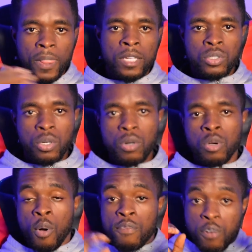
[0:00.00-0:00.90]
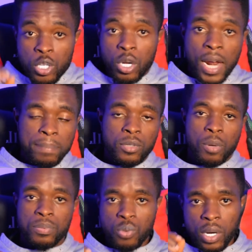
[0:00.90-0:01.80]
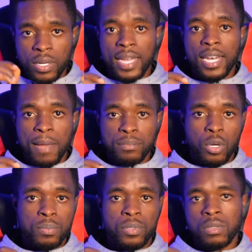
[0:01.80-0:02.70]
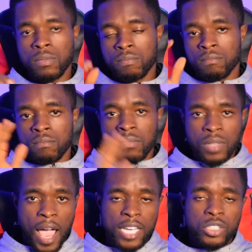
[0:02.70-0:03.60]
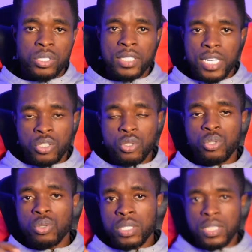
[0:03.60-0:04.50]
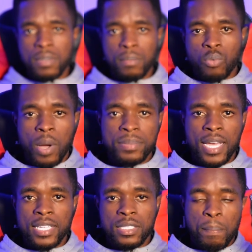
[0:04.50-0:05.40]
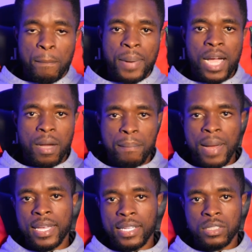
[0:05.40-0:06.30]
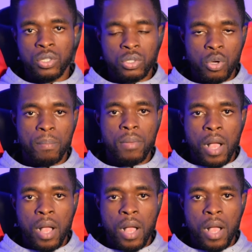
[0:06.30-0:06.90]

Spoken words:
So for your laptops, you want to get laptops, I suggest you use the website backmarket.com.